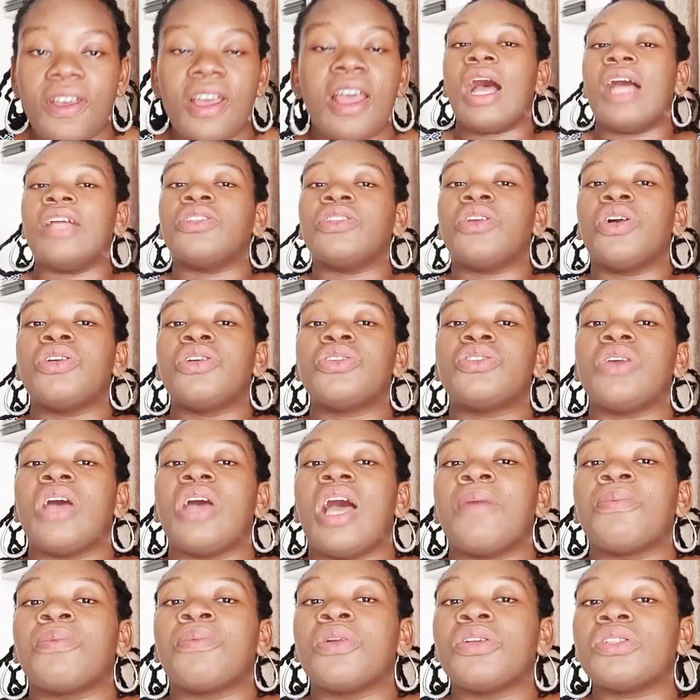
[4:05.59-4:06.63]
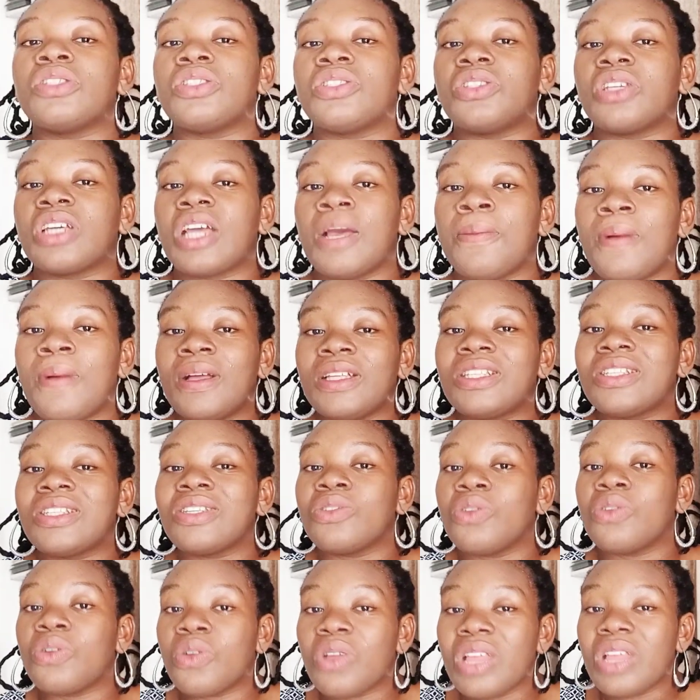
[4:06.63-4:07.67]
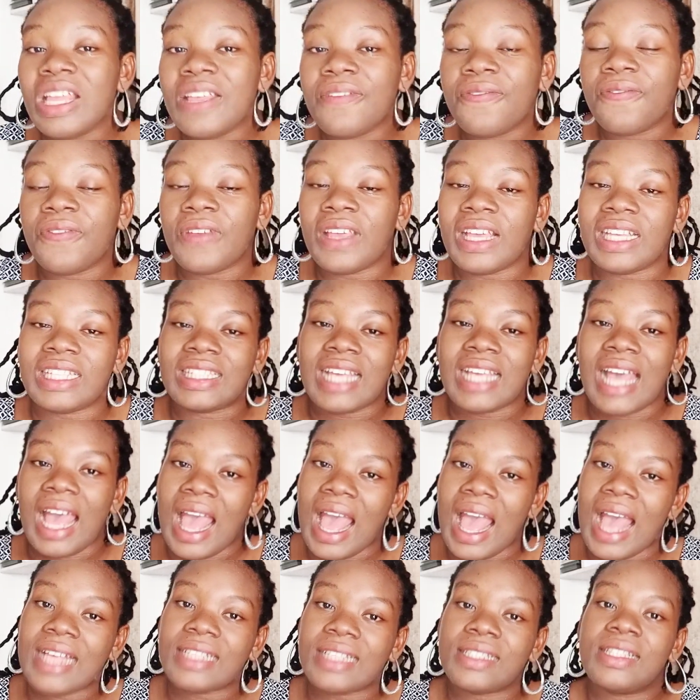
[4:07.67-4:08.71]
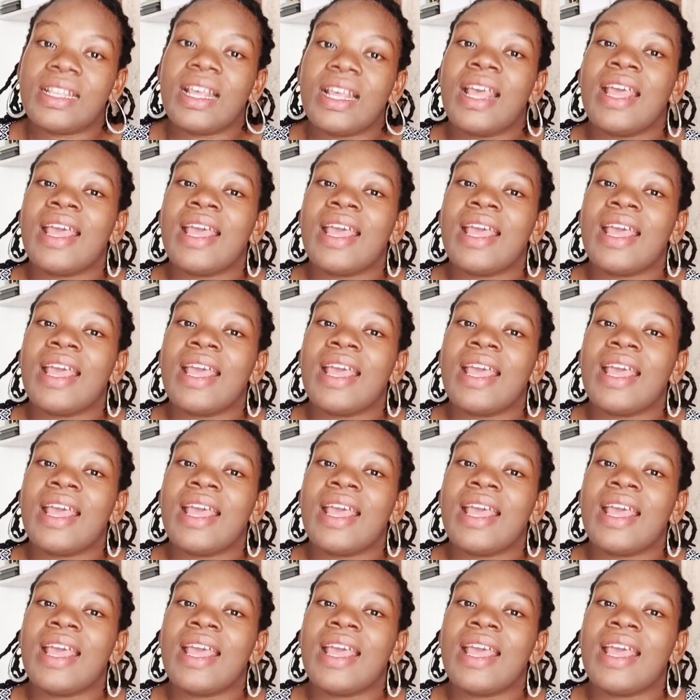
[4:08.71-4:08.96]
And also I'm going to talk about if it has